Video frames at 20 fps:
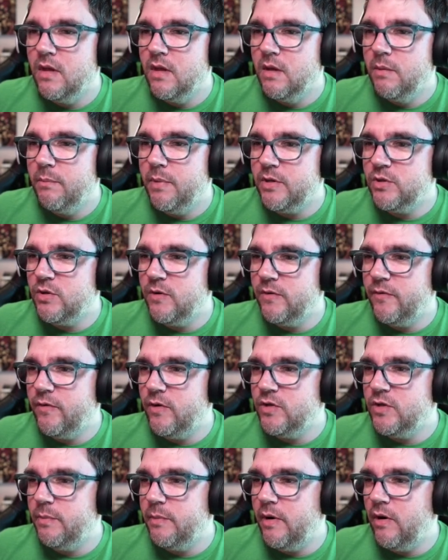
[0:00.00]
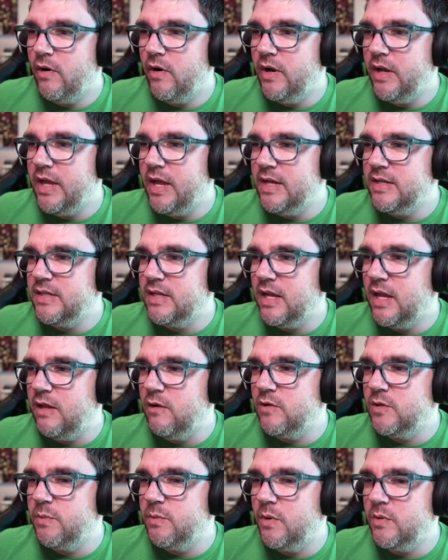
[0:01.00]
picture of the Virgin Mary gazing at
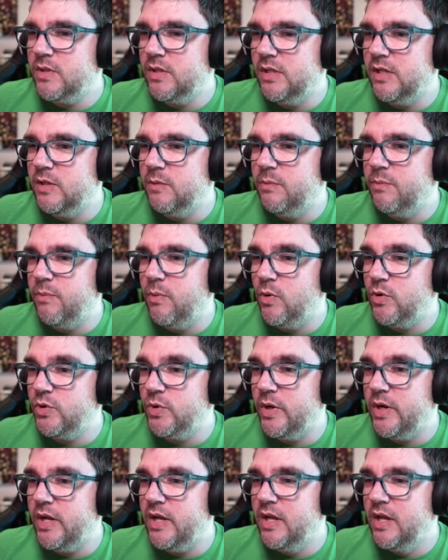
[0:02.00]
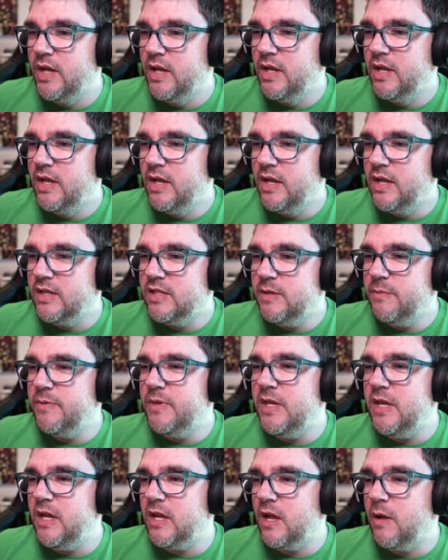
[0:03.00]
you supposedly to portray
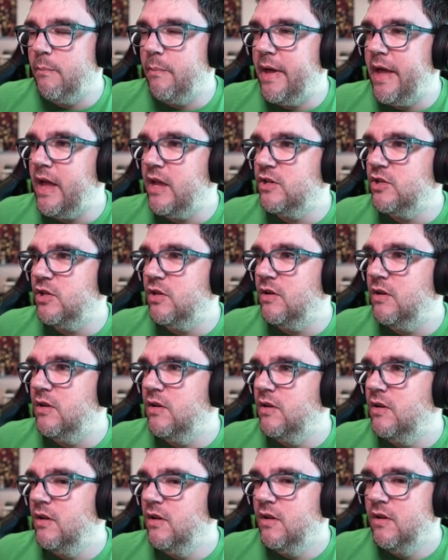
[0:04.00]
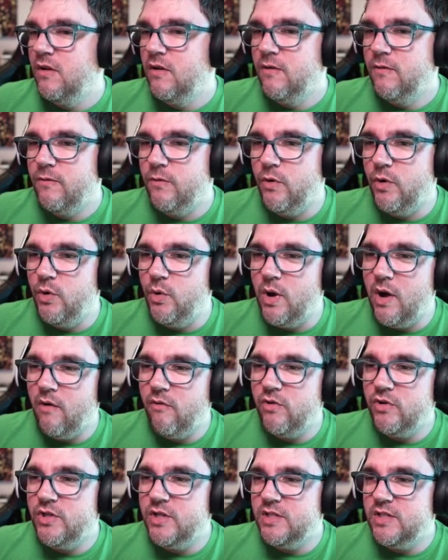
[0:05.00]
sympathy and compassion for you.
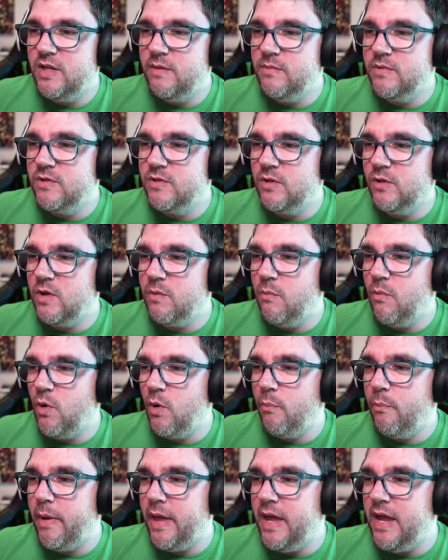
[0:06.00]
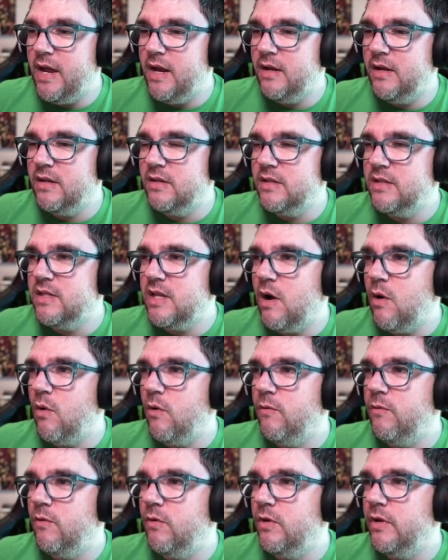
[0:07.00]
However, she seems to look more pained and
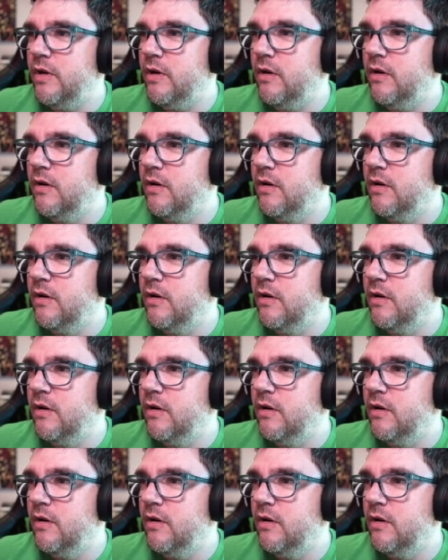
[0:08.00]
sorrowful here.